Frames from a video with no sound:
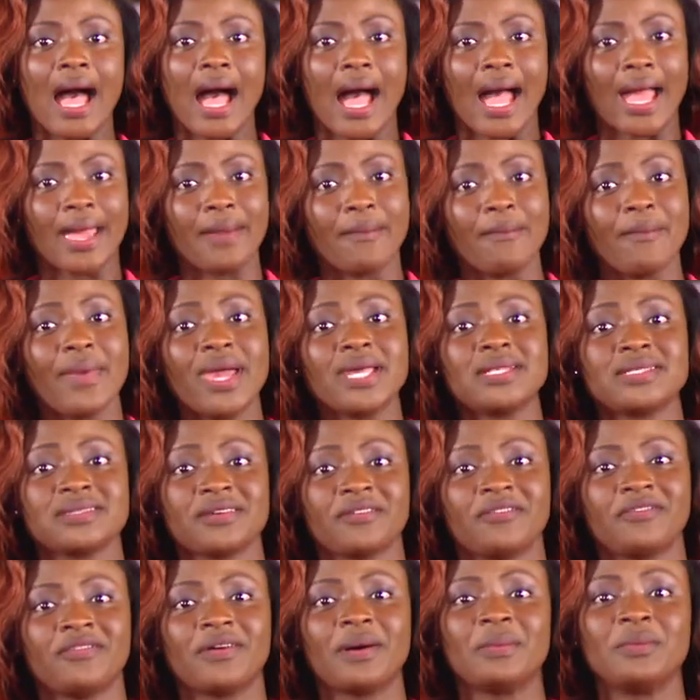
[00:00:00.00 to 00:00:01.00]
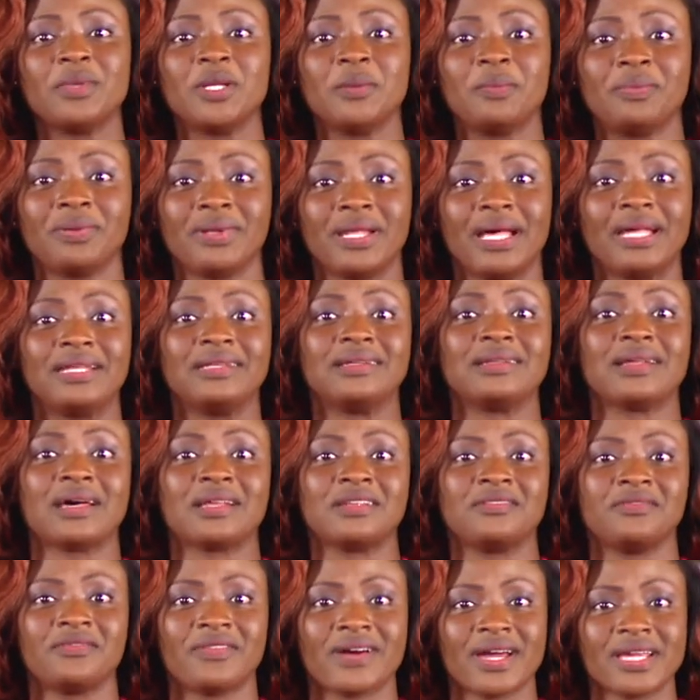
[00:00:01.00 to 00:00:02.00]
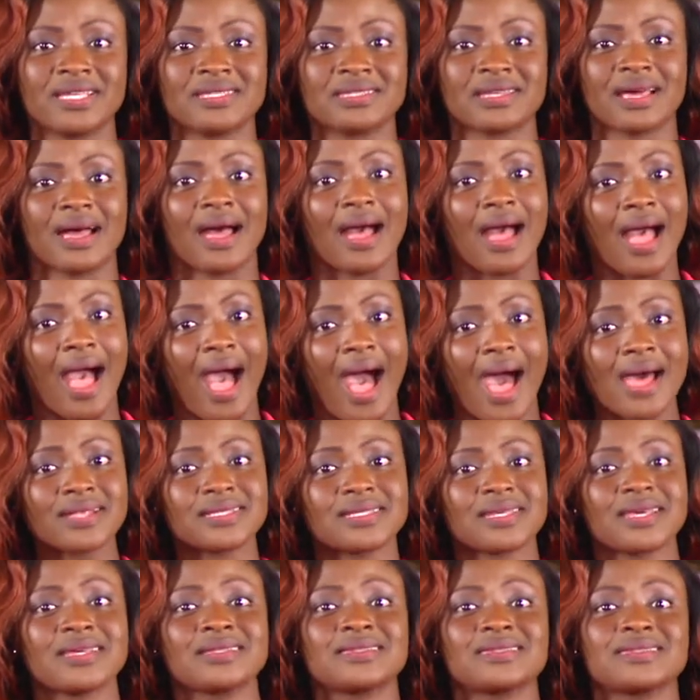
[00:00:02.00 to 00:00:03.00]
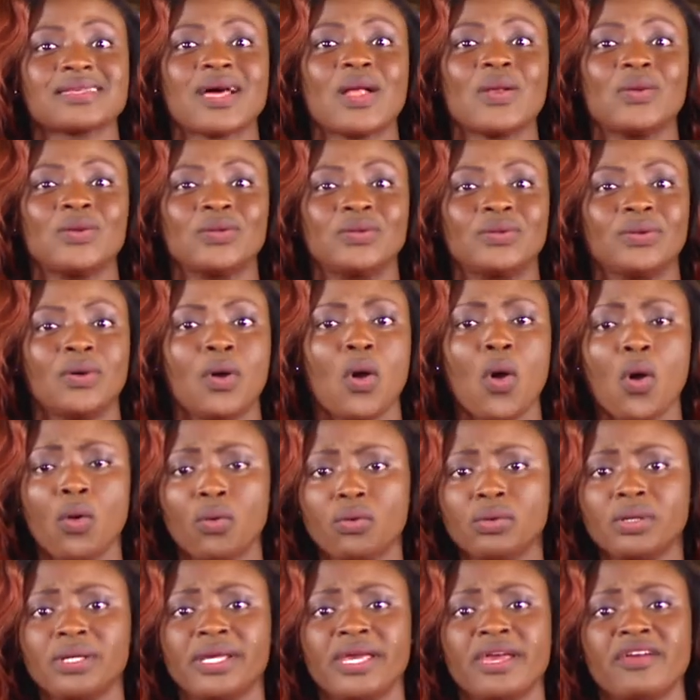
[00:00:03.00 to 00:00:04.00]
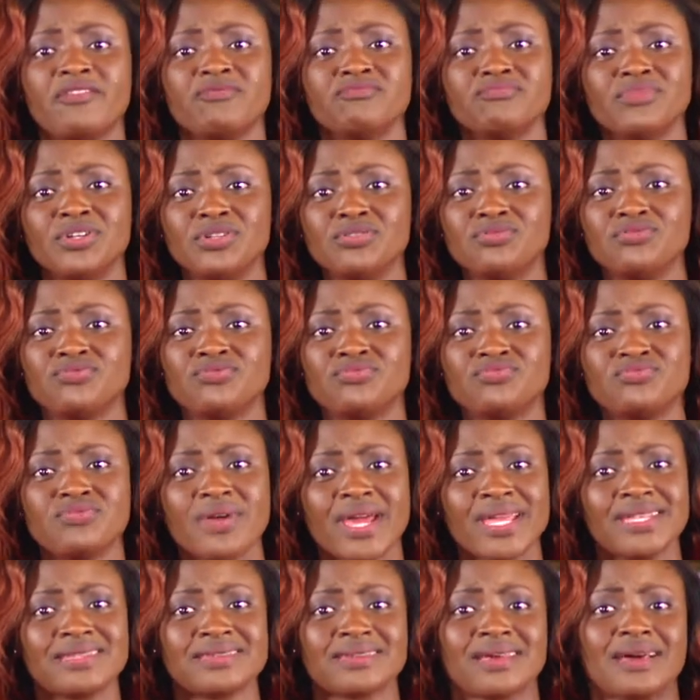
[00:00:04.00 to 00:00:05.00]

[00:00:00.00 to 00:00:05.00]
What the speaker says: I met a family planning advisor at a salon who gave me great